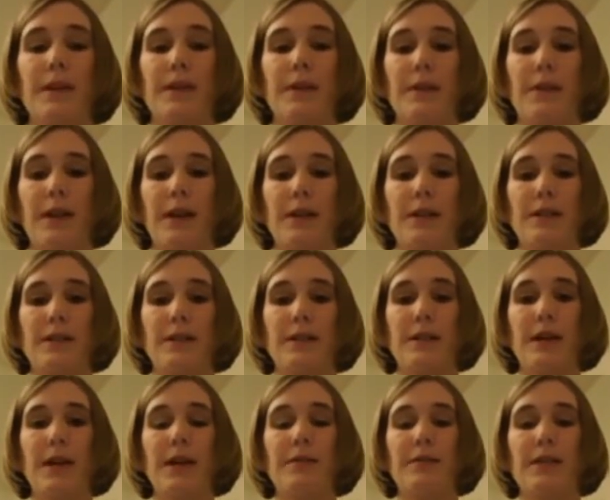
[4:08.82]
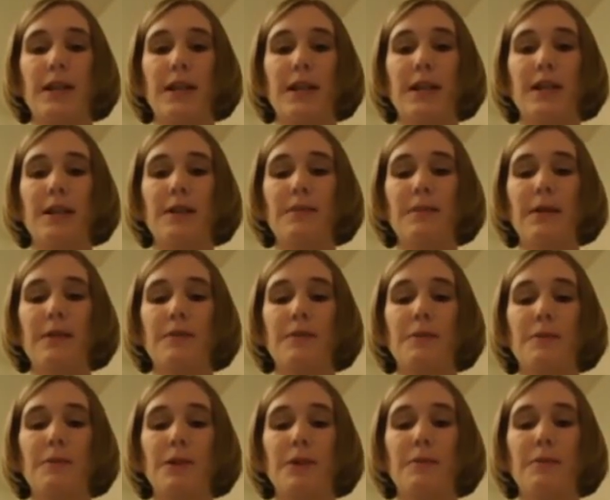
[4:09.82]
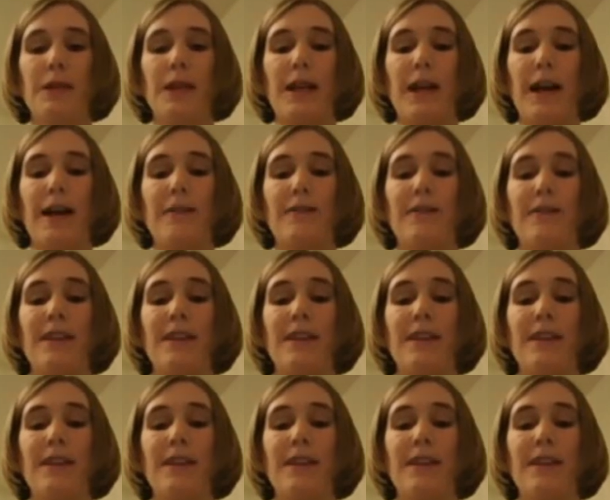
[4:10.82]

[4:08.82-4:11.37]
Alright, I've taken them and I've split them in half.